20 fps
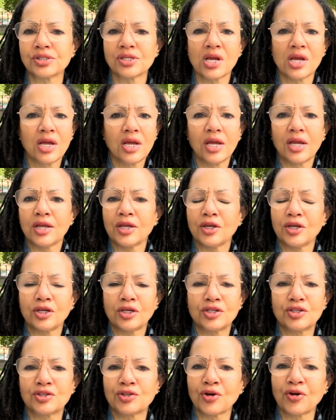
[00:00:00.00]

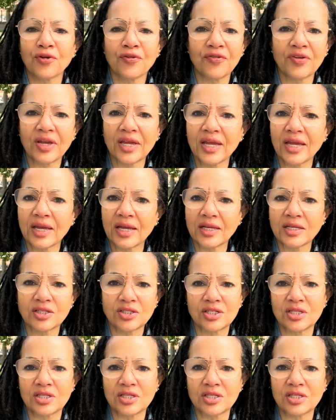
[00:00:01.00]
serving